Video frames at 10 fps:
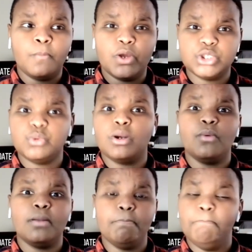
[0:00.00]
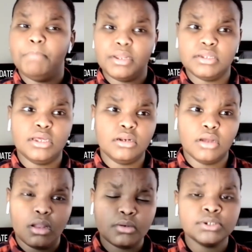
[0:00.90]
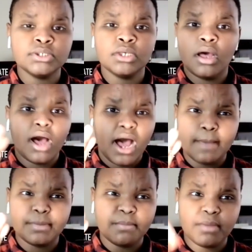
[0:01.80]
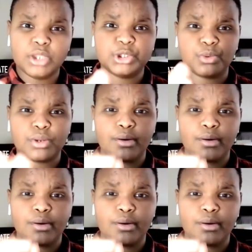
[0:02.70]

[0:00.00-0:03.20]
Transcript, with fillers: $3.21 billion. I'm committed to